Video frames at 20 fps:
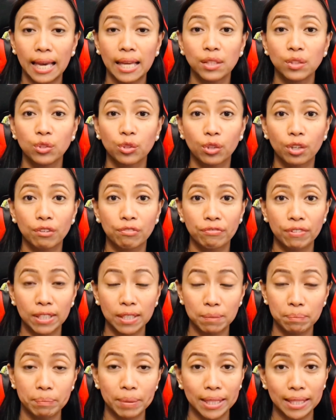and your
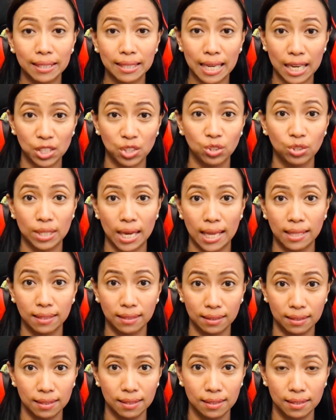Philippine
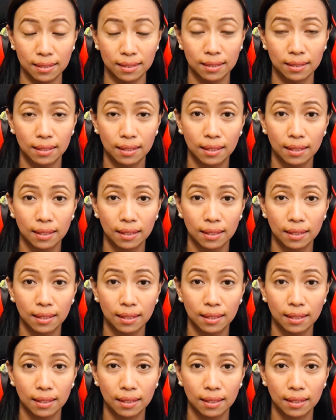nationality.